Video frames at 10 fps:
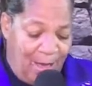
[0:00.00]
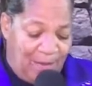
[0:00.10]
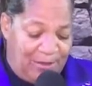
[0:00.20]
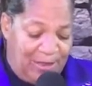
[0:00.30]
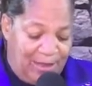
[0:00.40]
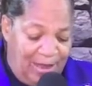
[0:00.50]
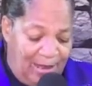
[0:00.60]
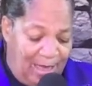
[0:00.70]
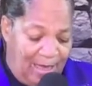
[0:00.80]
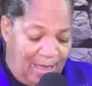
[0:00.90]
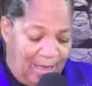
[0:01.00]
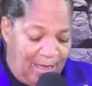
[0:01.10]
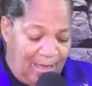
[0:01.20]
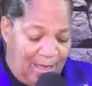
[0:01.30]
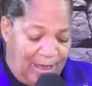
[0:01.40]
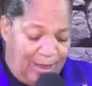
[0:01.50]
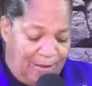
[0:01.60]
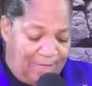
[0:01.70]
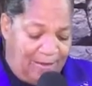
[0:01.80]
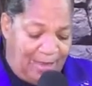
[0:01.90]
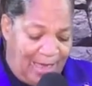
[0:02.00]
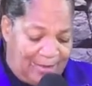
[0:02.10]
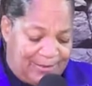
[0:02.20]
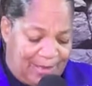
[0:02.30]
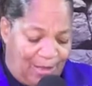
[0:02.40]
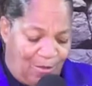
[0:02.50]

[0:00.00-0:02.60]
But then Eli, he, he realized that,